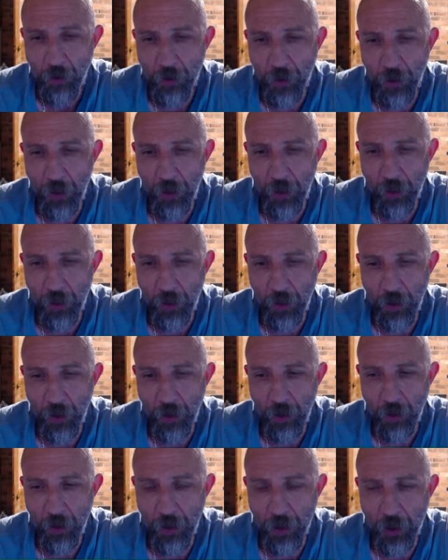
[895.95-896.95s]

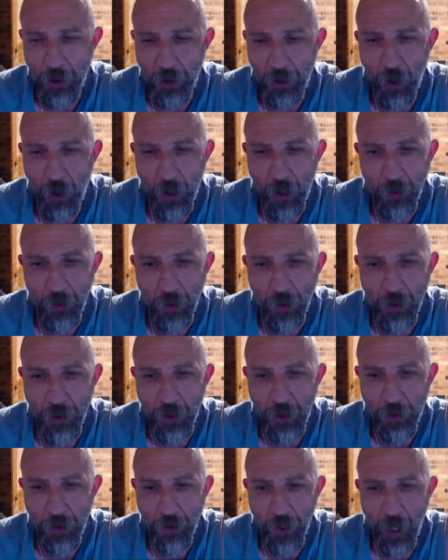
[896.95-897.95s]
the
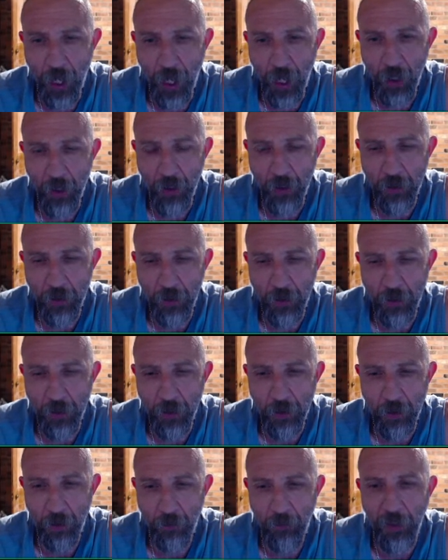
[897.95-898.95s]
psychological and
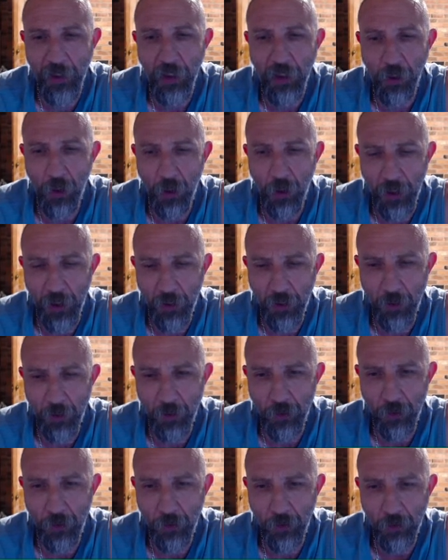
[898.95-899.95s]
the physiological